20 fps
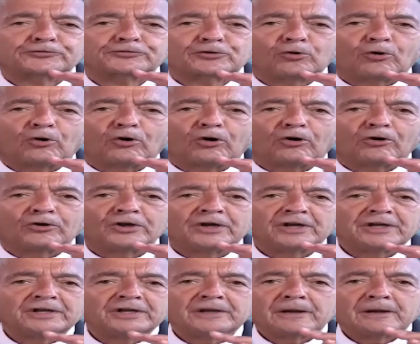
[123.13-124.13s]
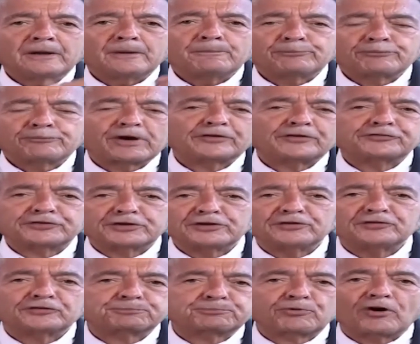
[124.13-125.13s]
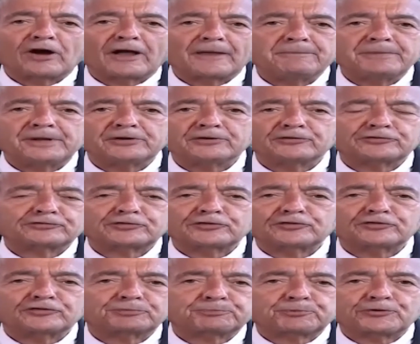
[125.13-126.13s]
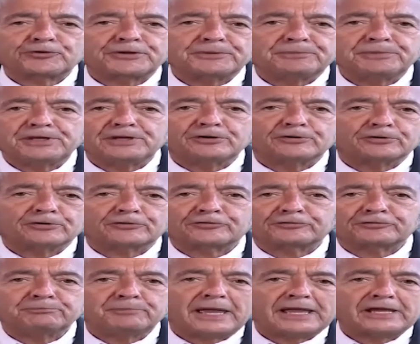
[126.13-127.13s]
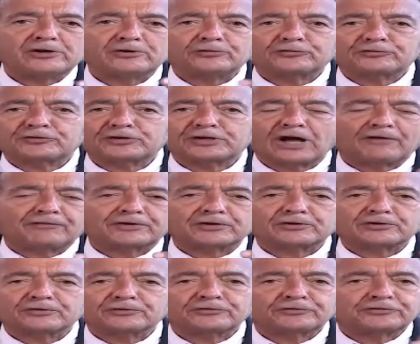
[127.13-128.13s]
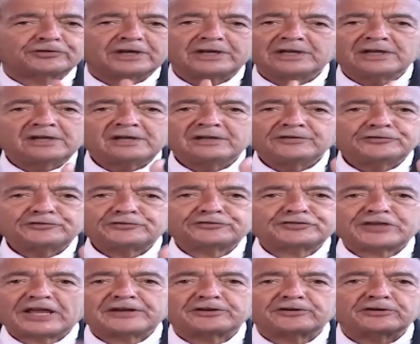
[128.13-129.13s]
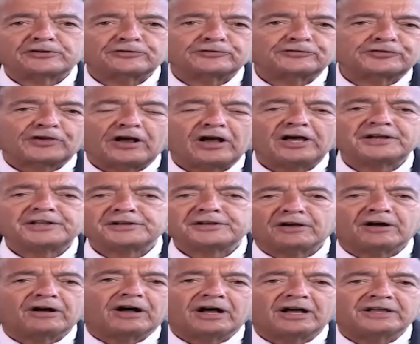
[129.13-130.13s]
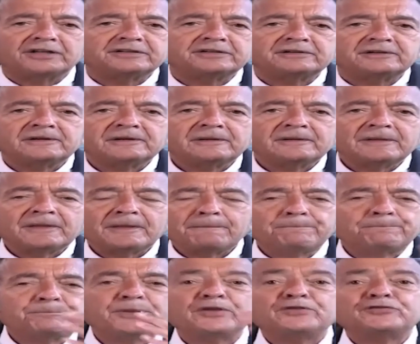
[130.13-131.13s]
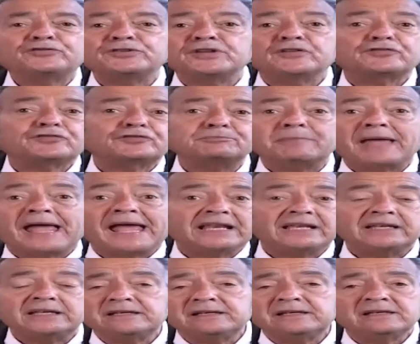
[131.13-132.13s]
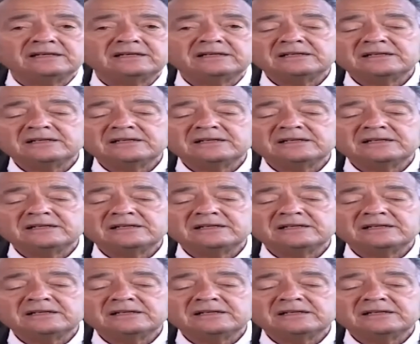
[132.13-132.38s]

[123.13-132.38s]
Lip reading: call presidents, prime ministers, premiers, mayors, governors, senators, on and on, businessmen,